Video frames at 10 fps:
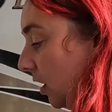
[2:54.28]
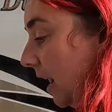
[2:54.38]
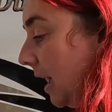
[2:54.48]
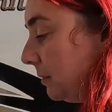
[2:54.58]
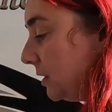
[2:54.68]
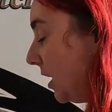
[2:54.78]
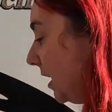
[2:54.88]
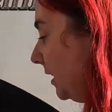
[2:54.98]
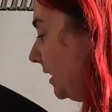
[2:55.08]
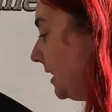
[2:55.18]
on
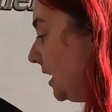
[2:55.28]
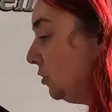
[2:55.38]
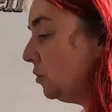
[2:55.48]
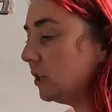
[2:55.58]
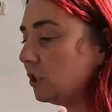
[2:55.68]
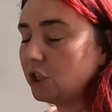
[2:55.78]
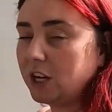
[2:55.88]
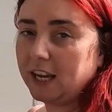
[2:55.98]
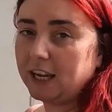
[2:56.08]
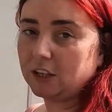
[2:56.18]
Amazon is that you can
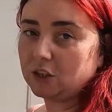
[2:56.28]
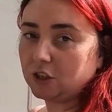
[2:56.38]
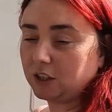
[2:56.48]
change